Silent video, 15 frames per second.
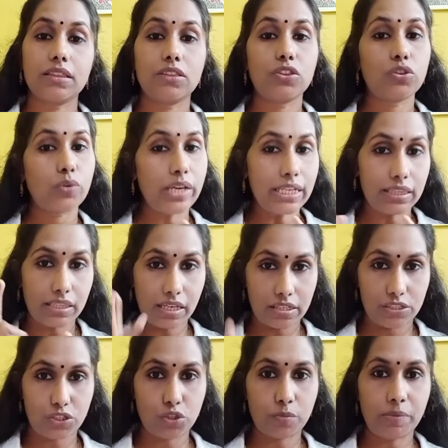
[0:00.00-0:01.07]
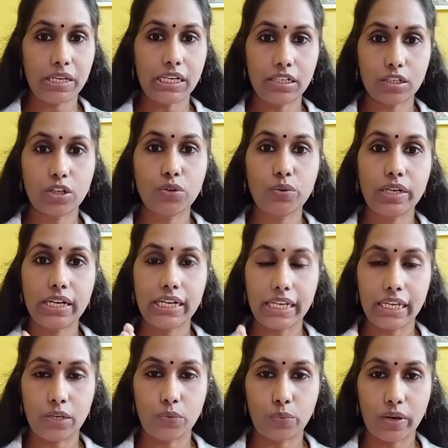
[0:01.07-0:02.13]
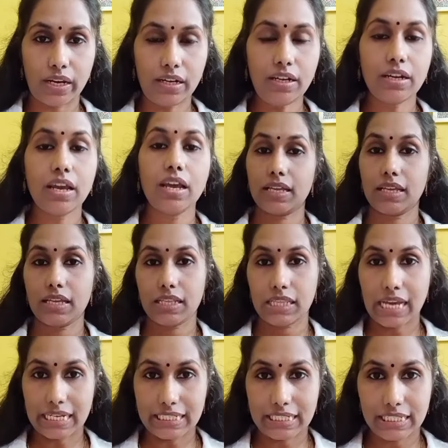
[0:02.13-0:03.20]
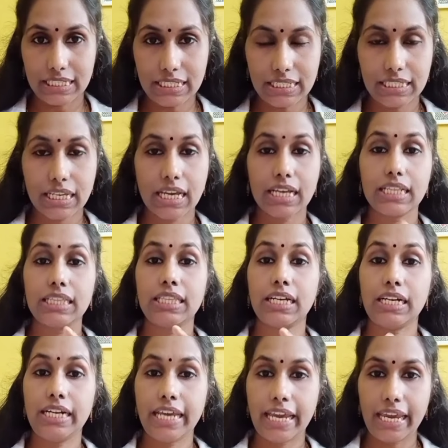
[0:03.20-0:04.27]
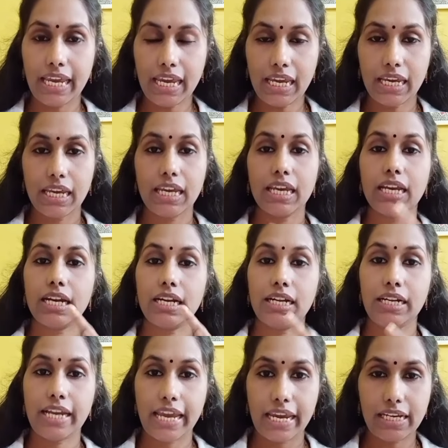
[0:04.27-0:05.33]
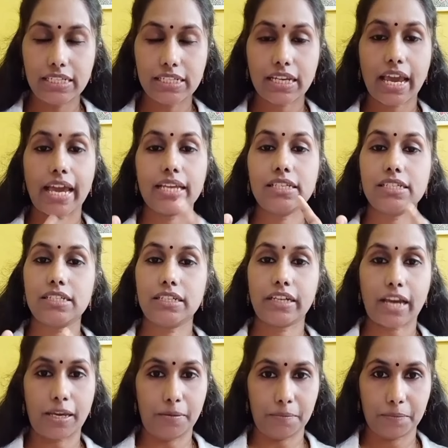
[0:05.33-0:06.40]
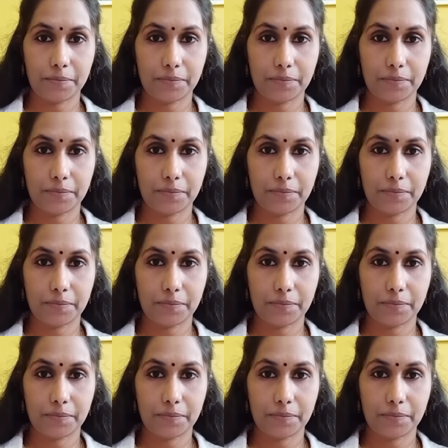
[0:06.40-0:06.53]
3 things to be included in when. That is the day, date and time.